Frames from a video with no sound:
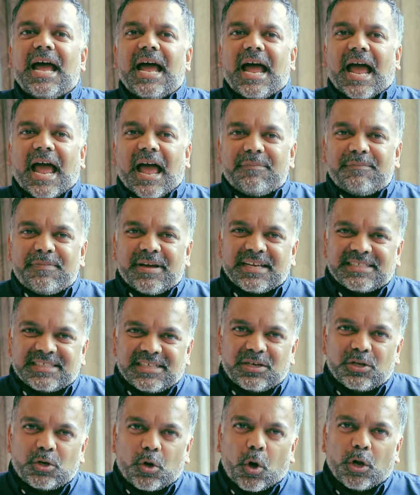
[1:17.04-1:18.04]

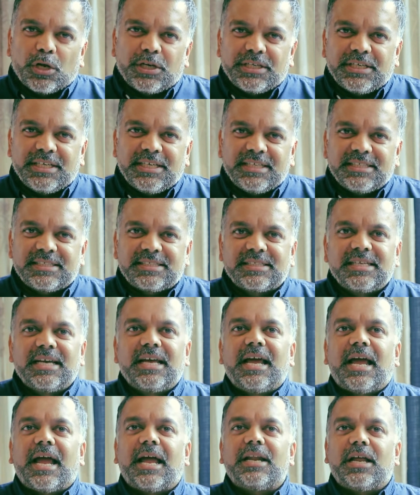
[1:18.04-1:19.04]
haphazard colonies,
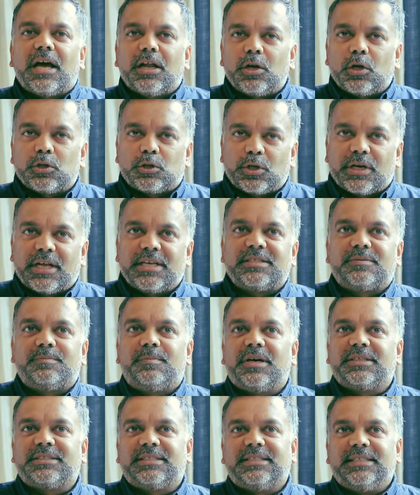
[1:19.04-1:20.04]
and unauthorized
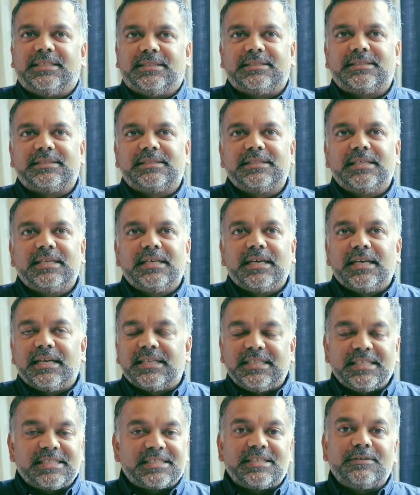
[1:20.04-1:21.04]
bastis.
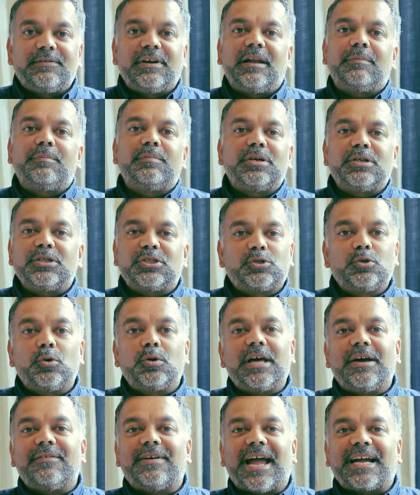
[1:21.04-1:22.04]
These developments
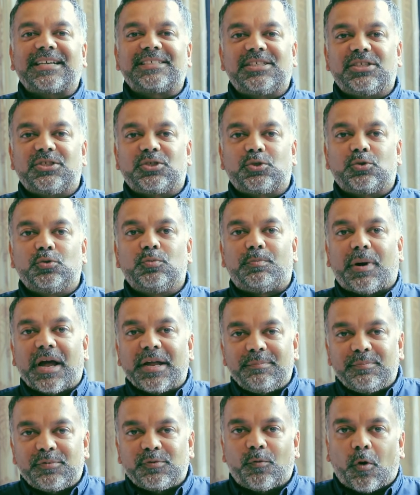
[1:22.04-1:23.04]
don't have access to
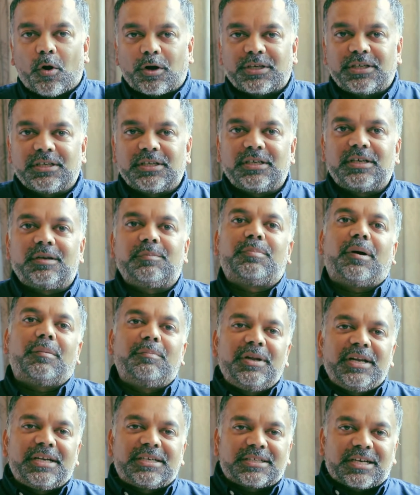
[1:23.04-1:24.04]
piped water,
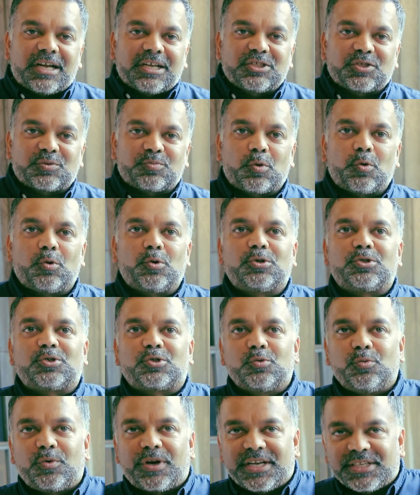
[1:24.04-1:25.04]
public transport,
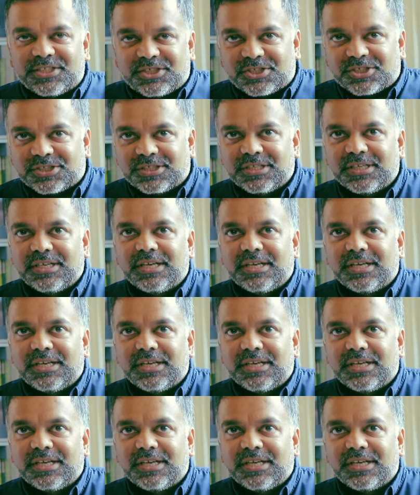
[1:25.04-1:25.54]
sewerage,